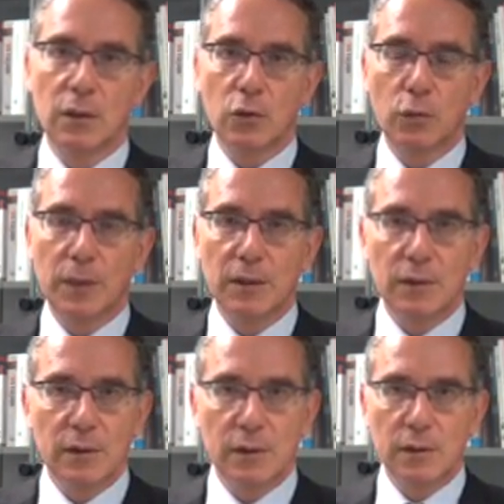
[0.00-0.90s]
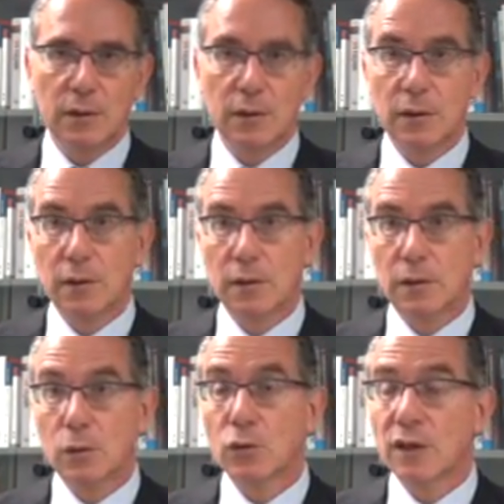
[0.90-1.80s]

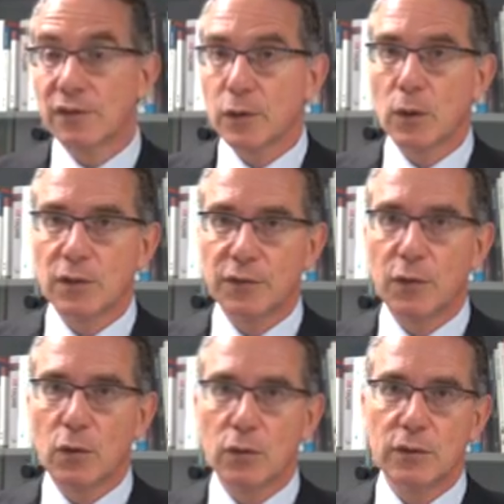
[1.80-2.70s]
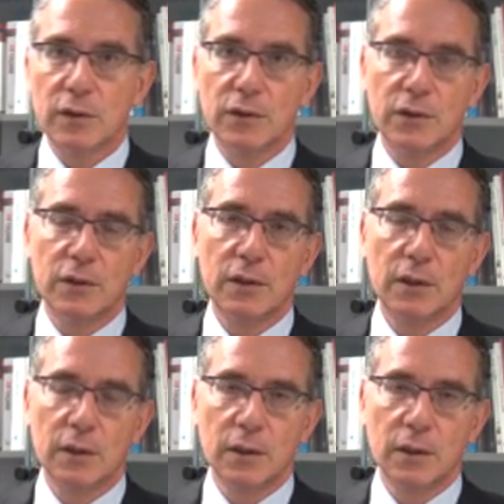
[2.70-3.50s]
not everyone followed this